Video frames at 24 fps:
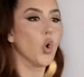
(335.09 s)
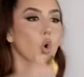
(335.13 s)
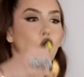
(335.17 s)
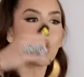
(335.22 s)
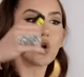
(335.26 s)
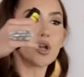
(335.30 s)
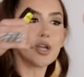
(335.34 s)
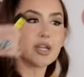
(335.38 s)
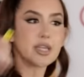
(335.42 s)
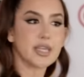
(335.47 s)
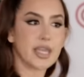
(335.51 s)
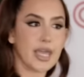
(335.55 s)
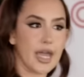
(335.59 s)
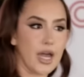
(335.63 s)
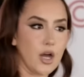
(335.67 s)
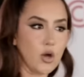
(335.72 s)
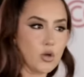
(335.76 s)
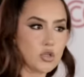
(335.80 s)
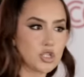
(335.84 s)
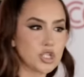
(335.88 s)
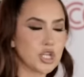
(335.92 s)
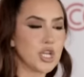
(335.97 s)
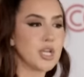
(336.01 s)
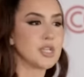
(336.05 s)
or in a
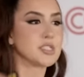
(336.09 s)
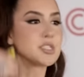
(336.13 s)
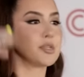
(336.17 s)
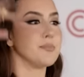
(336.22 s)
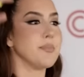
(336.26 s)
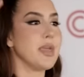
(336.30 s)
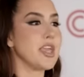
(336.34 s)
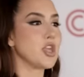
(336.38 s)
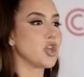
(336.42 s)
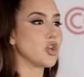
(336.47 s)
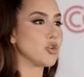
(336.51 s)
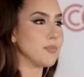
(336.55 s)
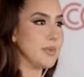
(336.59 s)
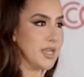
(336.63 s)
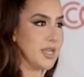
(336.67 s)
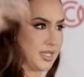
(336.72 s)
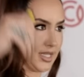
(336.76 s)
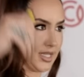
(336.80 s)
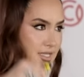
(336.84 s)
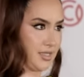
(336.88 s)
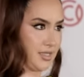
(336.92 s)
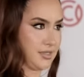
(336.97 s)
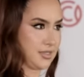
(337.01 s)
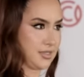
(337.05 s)
couch to make your
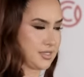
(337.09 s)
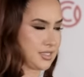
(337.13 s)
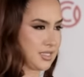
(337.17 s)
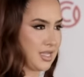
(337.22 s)
millions.